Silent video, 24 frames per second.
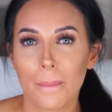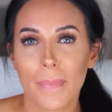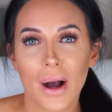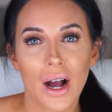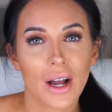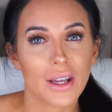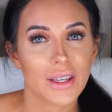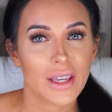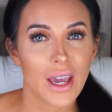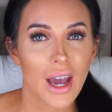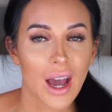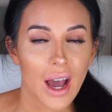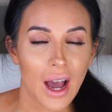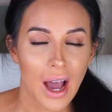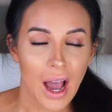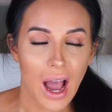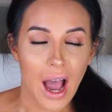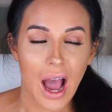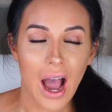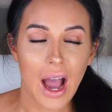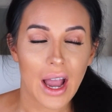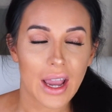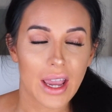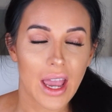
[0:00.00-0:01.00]
But yeah,
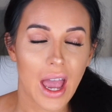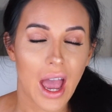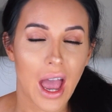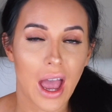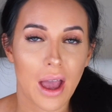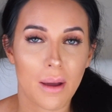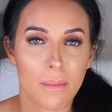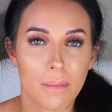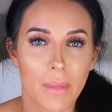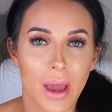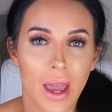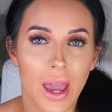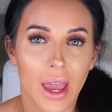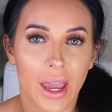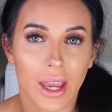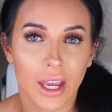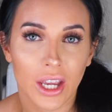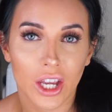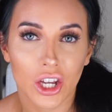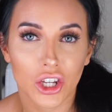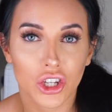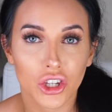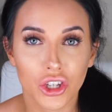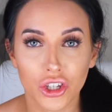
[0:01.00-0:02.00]
I am
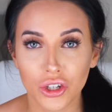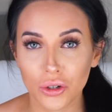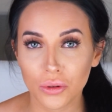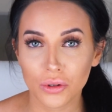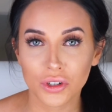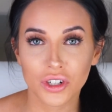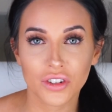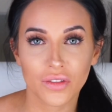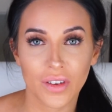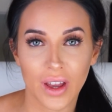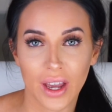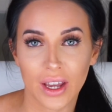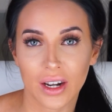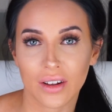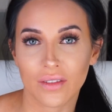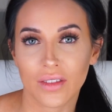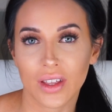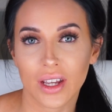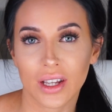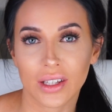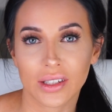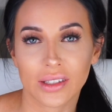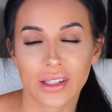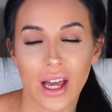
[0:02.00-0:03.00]
a huge fan of
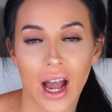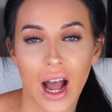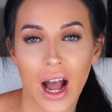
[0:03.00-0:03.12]
this.